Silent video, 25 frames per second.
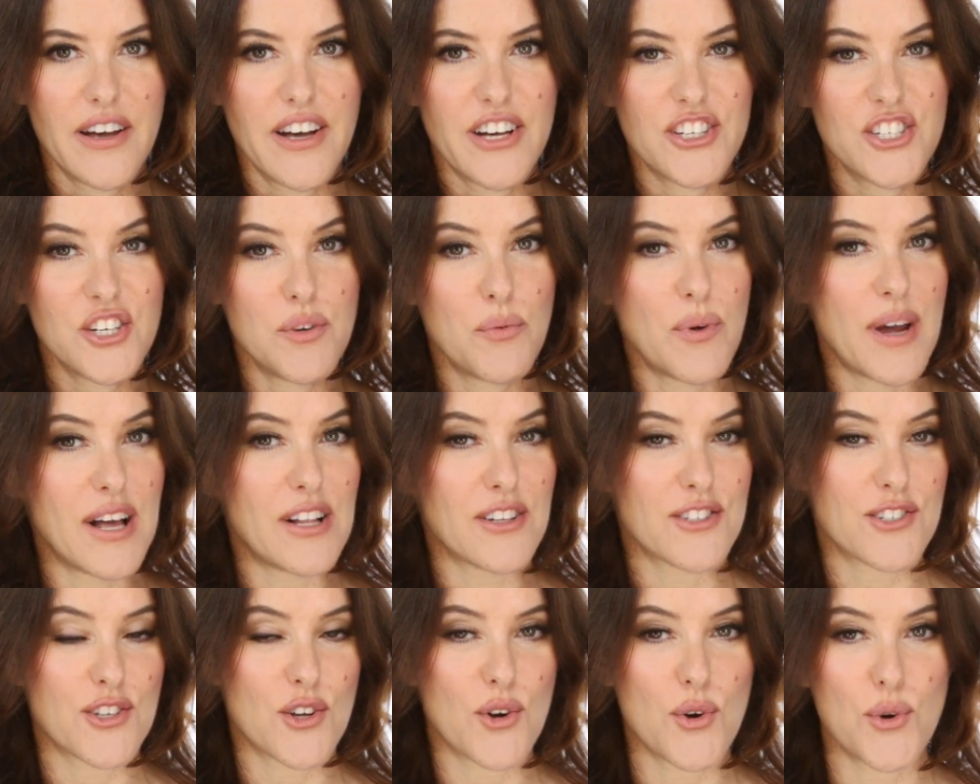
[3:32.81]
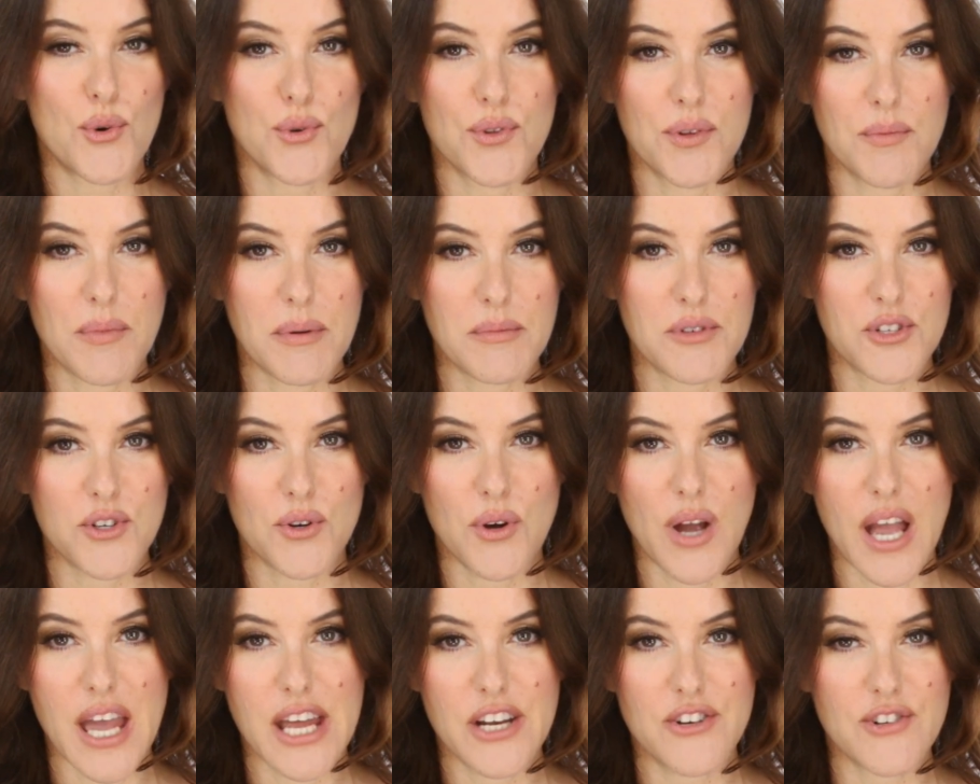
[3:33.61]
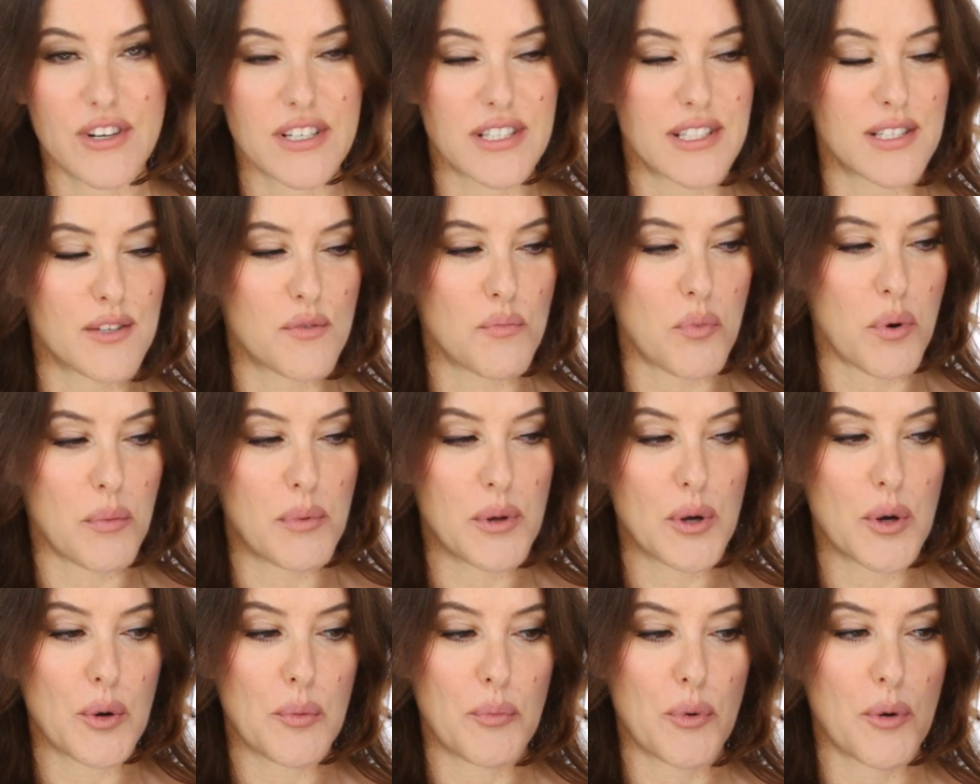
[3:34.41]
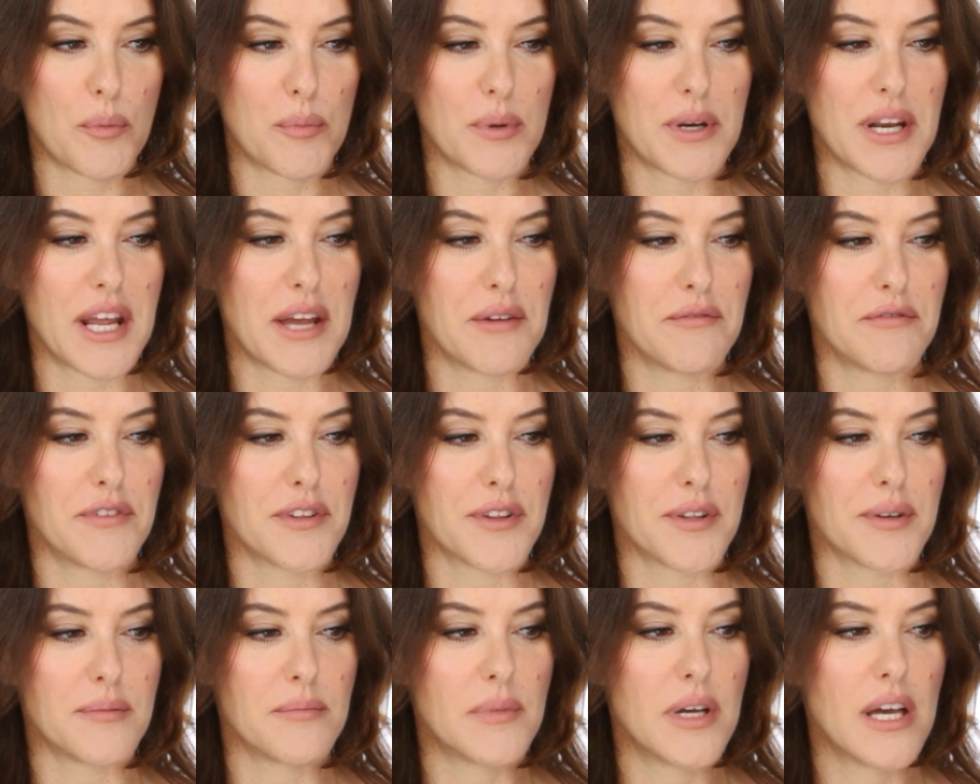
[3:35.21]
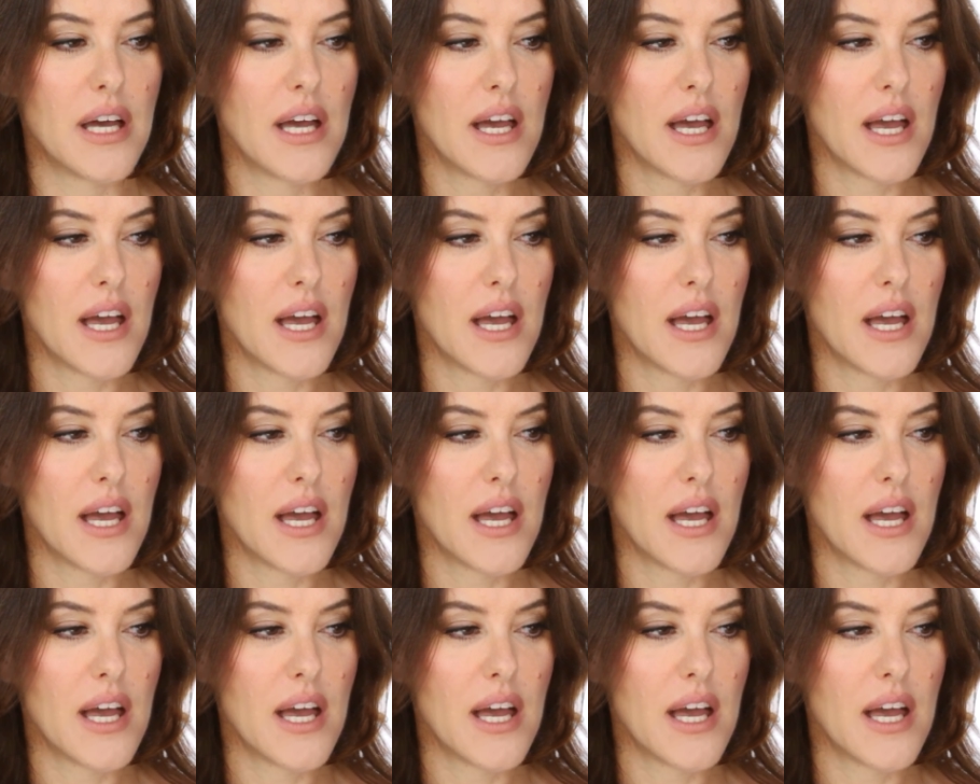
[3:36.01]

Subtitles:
I don't know what else to call them. I'm sure hairdressers have probably got a proper name for them.